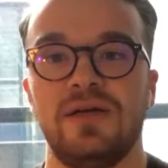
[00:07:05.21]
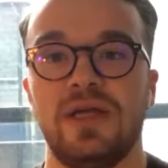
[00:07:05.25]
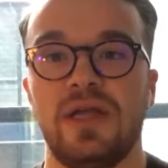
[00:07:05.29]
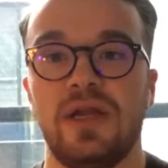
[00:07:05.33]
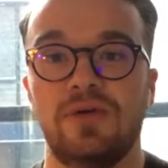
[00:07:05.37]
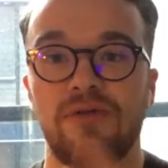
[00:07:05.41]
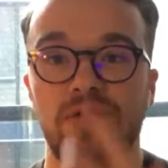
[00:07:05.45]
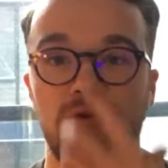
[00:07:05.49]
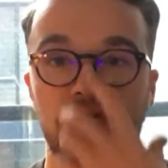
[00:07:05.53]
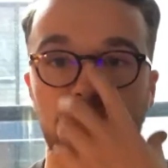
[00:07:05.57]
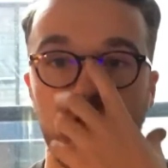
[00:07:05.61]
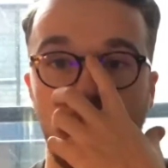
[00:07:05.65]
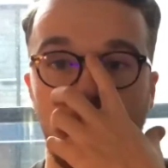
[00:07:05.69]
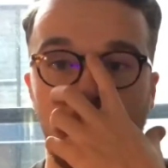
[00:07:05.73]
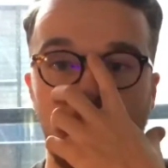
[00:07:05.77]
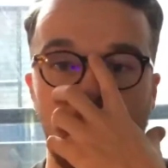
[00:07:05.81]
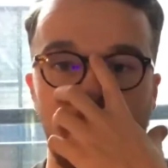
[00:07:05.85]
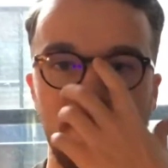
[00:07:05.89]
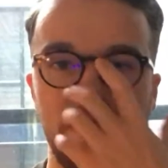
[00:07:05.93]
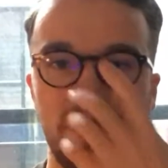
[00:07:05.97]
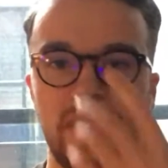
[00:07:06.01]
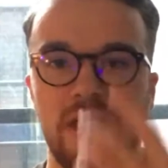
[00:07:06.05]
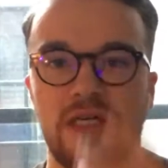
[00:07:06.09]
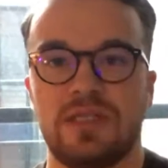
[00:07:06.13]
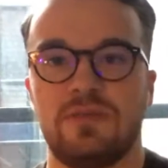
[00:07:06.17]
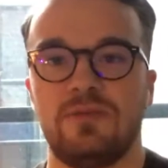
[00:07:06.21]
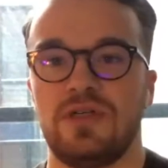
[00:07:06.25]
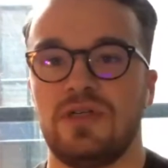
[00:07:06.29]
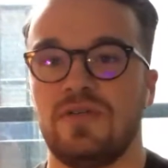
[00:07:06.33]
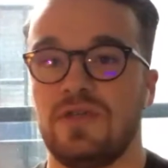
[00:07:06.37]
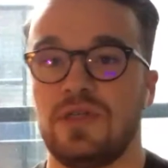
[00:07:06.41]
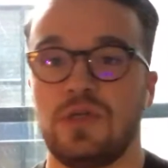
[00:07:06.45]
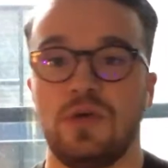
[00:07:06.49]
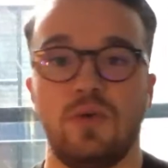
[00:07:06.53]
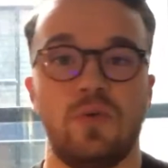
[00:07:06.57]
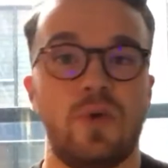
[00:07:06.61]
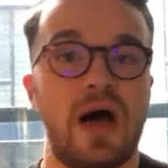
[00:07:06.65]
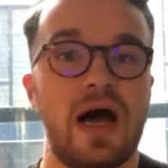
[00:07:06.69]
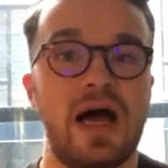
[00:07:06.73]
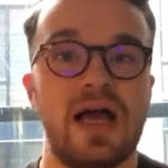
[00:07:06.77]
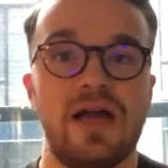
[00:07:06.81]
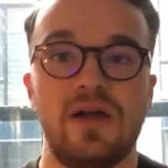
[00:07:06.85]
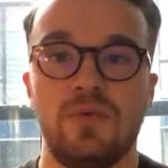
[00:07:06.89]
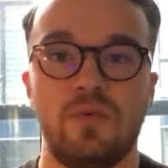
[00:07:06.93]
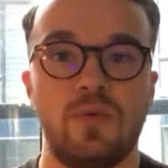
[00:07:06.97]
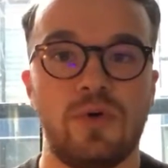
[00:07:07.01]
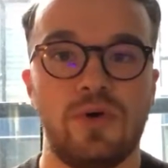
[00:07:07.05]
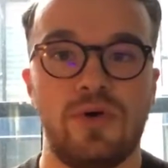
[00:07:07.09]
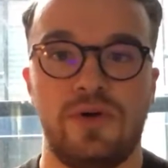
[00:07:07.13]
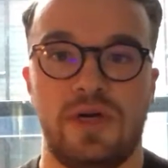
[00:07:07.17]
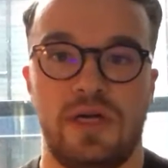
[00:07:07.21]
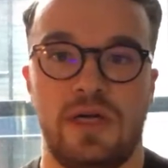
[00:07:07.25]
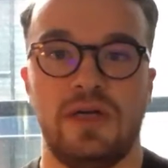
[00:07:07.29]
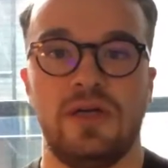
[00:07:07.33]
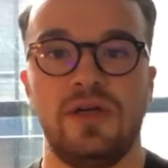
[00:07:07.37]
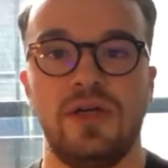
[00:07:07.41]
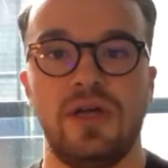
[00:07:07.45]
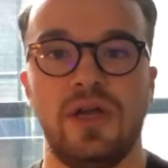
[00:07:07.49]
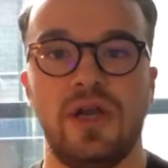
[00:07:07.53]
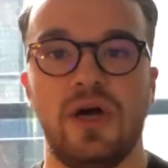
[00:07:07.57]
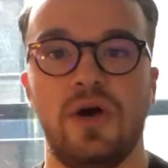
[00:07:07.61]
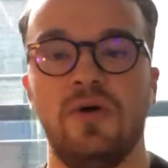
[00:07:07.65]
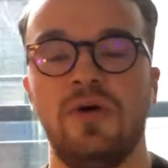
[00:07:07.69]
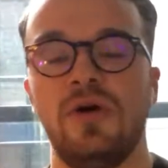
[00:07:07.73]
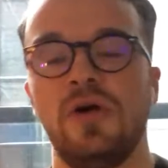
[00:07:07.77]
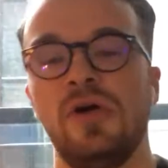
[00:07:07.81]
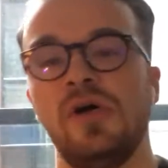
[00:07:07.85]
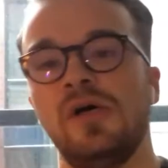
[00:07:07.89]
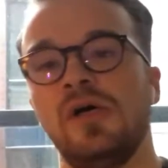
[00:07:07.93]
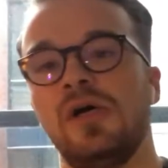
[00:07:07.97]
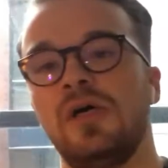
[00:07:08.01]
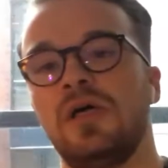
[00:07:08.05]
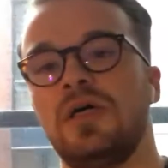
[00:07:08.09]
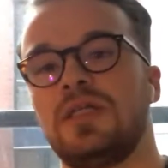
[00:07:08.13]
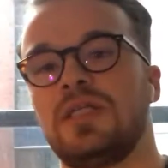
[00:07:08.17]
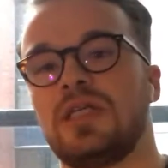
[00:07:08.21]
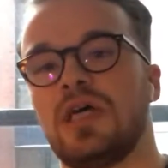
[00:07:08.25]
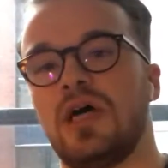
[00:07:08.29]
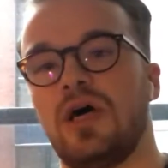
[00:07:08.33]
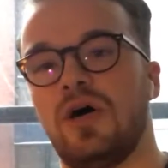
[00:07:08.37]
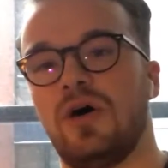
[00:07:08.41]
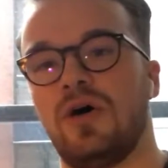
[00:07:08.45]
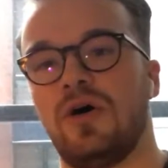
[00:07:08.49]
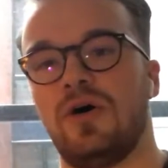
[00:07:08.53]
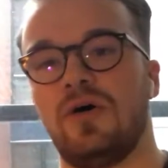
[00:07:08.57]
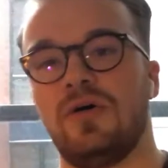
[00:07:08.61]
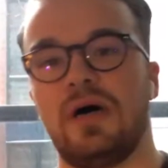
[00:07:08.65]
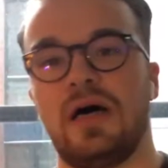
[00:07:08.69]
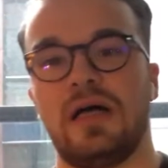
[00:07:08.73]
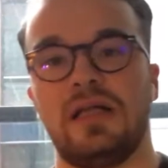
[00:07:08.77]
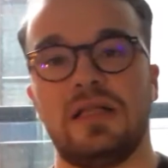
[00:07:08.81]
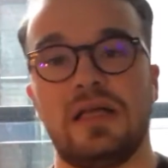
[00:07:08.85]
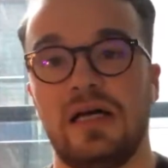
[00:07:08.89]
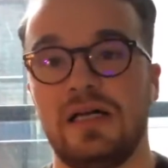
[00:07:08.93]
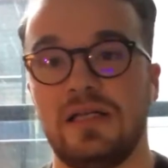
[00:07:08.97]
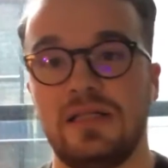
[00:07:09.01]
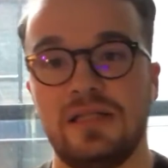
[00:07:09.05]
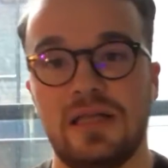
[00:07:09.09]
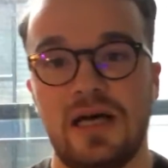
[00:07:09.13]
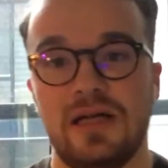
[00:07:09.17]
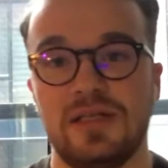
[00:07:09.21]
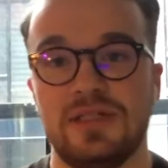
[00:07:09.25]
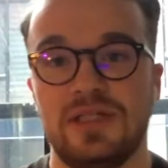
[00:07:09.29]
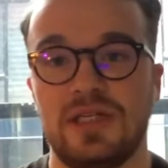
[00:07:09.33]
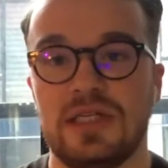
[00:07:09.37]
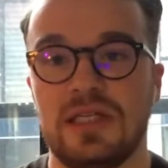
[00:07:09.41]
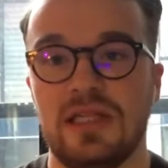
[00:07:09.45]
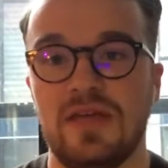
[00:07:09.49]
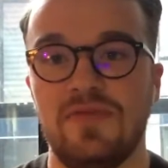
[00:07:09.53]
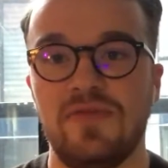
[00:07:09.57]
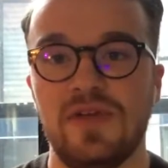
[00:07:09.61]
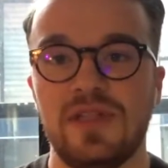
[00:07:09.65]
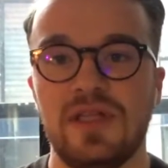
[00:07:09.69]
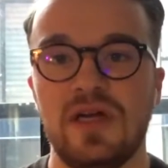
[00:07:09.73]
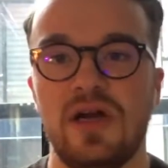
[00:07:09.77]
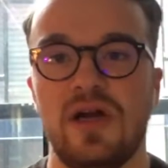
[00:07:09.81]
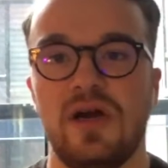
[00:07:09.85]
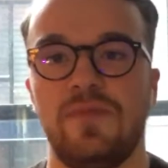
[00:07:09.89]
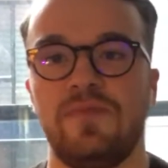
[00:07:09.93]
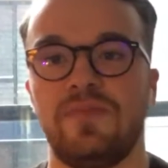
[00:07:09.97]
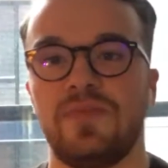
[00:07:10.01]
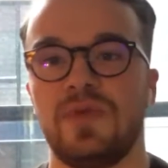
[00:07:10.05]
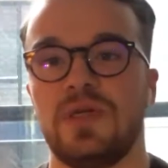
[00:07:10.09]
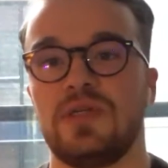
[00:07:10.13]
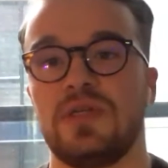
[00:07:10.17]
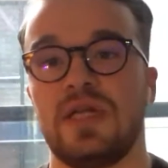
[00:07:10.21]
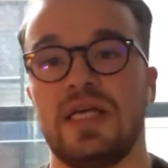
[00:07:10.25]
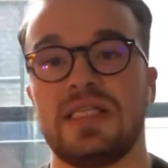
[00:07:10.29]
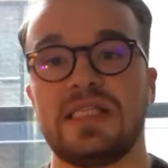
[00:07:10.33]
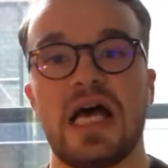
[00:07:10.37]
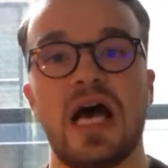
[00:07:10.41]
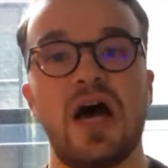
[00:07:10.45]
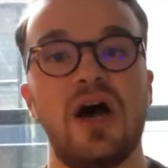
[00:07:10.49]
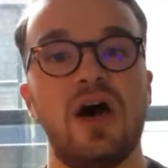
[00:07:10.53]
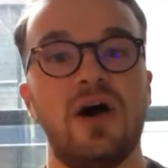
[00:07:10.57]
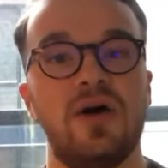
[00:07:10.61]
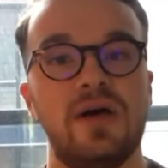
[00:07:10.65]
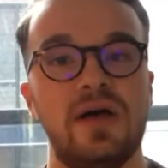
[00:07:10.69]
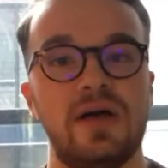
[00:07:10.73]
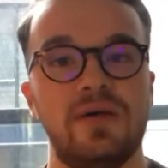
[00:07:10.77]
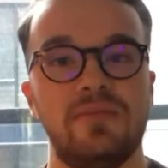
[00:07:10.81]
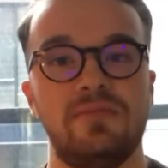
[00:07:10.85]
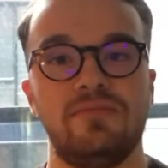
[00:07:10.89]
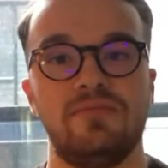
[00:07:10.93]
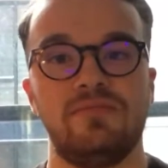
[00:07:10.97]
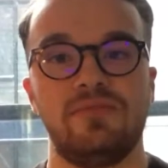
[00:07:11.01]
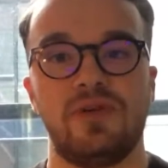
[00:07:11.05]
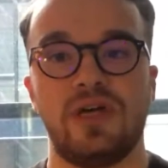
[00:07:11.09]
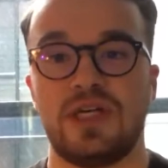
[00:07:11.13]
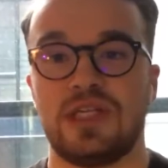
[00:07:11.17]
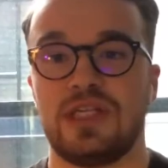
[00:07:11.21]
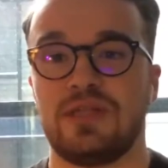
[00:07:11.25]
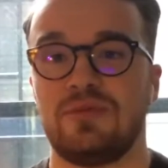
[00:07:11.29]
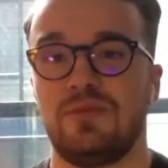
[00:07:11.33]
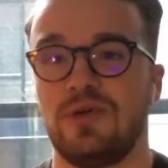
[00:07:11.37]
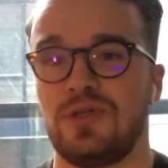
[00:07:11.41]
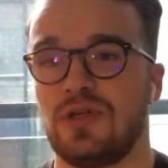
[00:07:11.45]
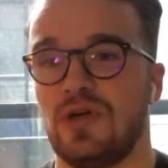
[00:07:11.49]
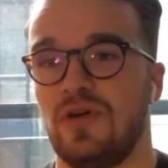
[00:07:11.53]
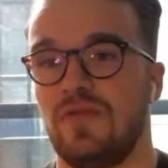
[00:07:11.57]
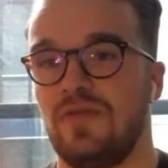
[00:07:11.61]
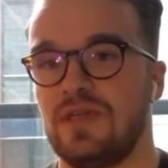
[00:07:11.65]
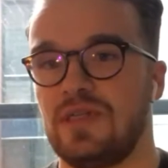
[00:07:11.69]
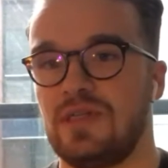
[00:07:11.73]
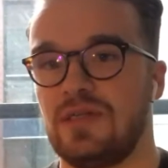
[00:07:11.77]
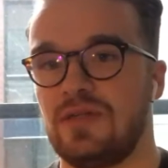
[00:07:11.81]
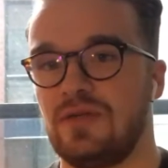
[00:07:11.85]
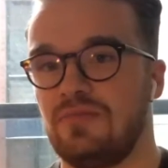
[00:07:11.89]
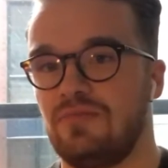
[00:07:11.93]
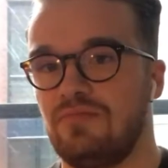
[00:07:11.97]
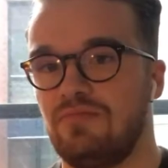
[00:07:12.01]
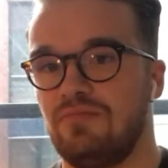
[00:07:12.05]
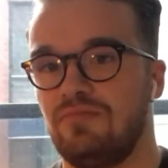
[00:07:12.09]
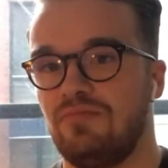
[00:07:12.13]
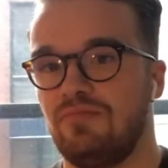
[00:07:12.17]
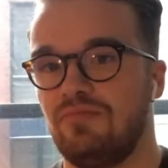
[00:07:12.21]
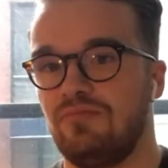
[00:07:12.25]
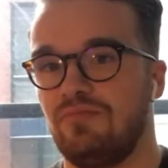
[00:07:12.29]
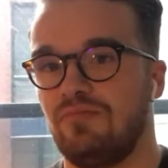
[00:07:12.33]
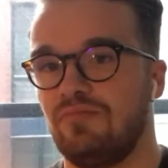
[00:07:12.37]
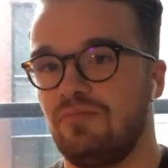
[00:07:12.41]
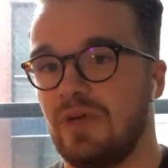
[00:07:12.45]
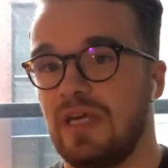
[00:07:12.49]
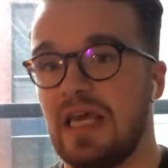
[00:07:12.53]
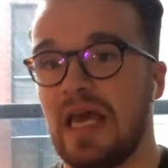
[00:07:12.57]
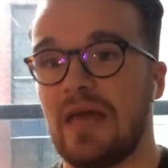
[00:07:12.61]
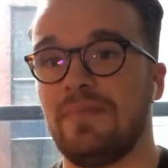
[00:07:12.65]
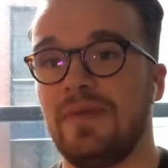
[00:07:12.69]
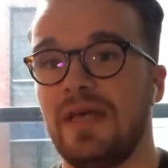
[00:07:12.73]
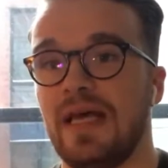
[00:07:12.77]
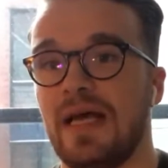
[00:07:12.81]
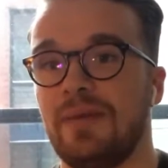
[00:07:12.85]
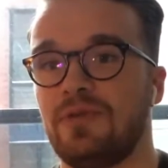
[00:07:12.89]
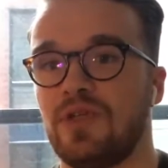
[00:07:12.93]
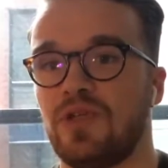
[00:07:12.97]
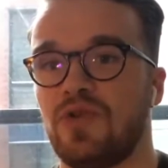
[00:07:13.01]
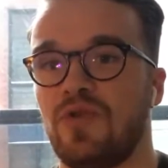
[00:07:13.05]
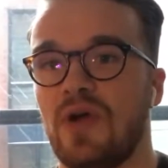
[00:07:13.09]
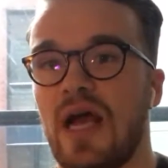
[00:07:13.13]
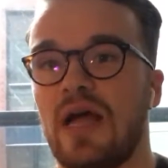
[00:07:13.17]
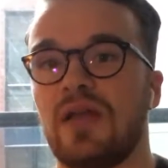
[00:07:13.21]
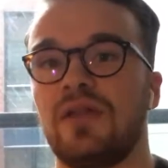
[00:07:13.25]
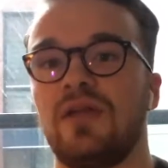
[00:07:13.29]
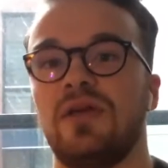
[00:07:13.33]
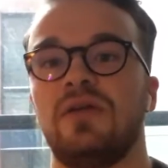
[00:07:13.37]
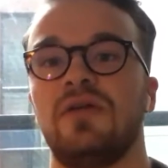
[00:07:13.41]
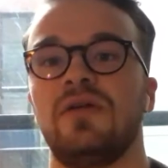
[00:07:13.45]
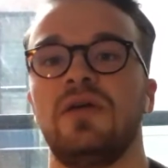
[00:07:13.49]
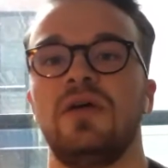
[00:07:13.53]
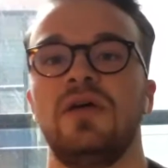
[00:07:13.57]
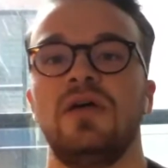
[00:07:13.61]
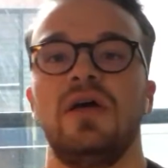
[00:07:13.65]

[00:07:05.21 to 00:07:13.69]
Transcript: There's no problem with customer service, so why worry? So I'll just leave it there. So that's how customer service can be abstracted.